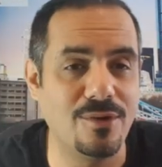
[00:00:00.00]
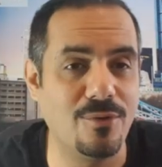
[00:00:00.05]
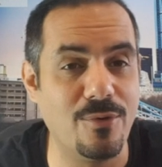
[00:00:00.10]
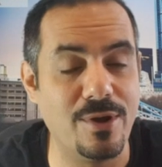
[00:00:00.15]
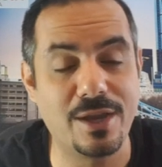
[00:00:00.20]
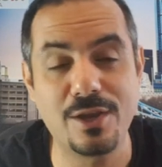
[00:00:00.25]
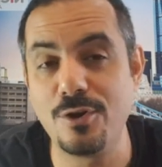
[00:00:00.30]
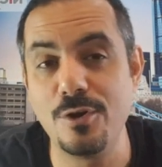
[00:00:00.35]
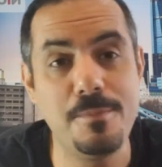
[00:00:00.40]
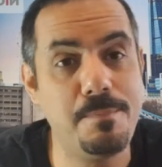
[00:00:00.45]
or
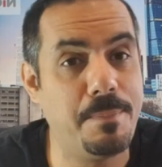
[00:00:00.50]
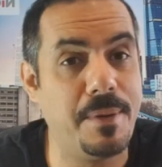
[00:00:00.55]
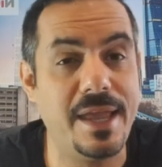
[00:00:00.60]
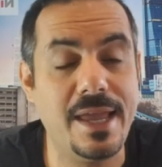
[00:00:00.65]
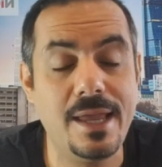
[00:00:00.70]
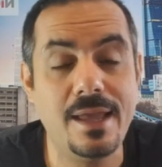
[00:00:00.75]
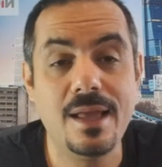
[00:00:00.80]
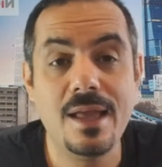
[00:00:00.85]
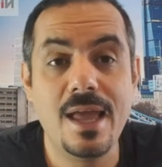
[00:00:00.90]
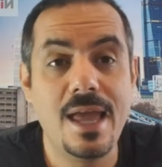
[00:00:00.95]
it could
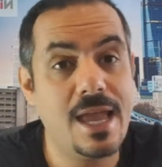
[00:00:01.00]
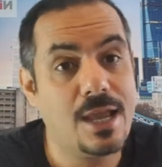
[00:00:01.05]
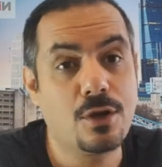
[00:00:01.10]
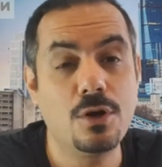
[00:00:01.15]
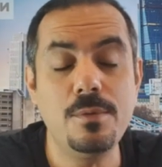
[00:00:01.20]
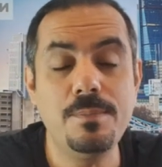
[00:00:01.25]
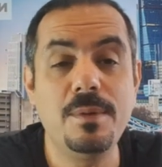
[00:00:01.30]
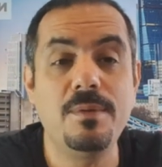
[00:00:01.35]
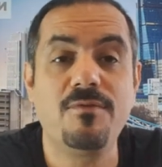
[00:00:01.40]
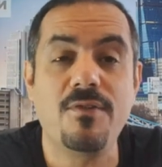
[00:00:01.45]
be
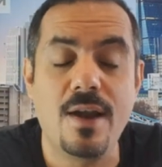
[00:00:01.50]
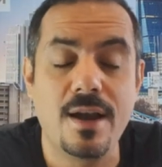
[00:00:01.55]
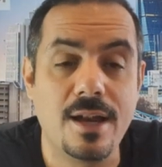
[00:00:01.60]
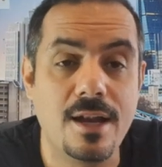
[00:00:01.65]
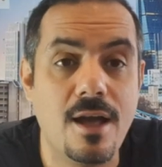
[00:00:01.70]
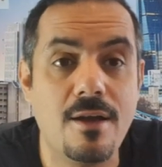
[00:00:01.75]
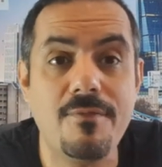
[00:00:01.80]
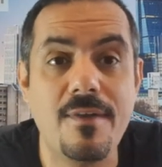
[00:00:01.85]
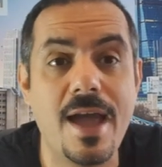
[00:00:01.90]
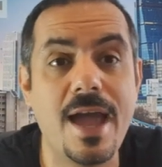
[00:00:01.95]
funny
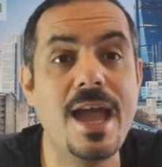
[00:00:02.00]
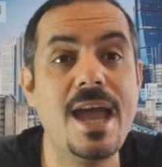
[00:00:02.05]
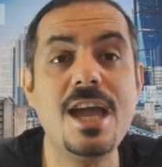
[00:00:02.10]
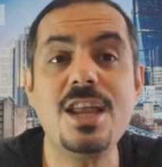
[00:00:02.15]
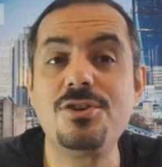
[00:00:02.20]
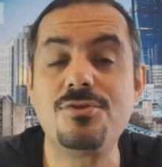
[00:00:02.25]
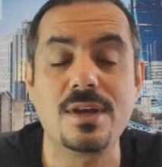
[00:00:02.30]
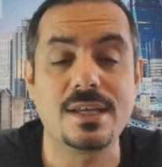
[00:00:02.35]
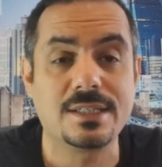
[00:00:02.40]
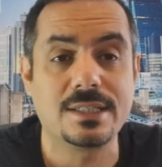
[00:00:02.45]
enough, a
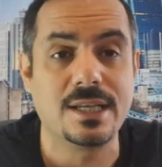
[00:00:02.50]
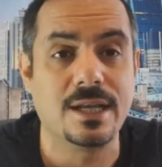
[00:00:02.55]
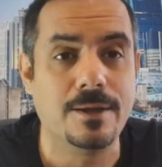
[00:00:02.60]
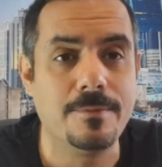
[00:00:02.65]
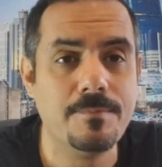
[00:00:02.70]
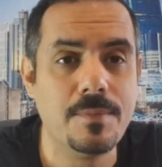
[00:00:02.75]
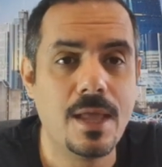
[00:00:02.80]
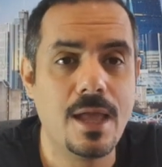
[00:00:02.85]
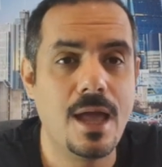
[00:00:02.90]
hairdresser,